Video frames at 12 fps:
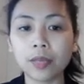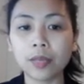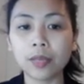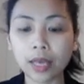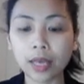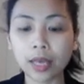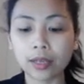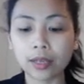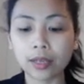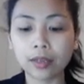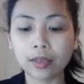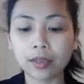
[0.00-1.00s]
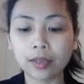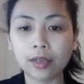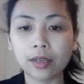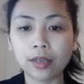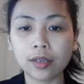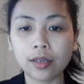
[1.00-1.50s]
PA
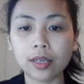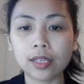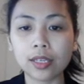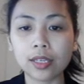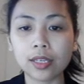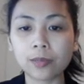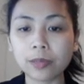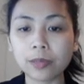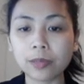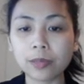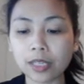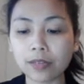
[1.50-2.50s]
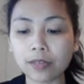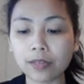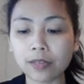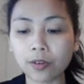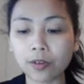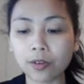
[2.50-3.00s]
is representing
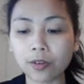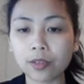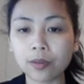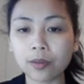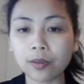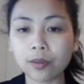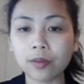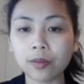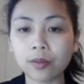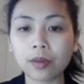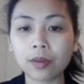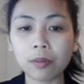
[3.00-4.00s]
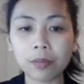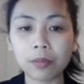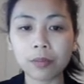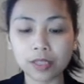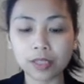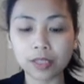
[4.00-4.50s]
for
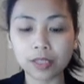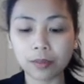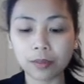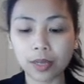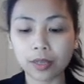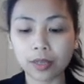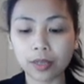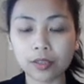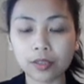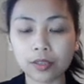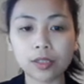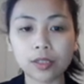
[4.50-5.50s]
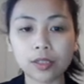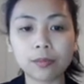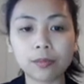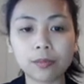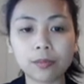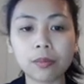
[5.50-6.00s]
probability of A. So this
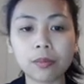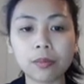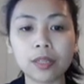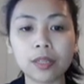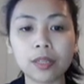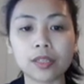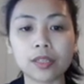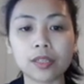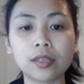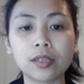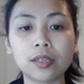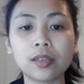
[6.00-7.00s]
is probability